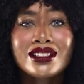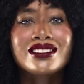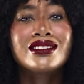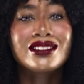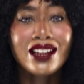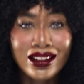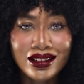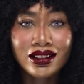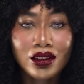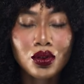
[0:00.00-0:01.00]
is
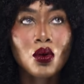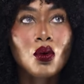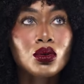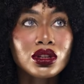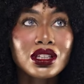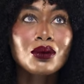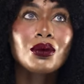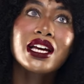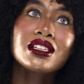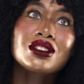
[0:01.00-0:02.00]
dead, the only
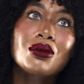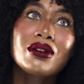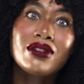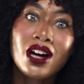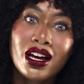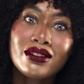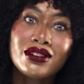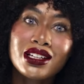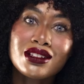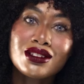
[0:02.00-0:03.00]
way to revive
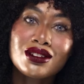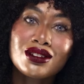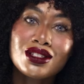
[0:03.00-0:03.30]
it,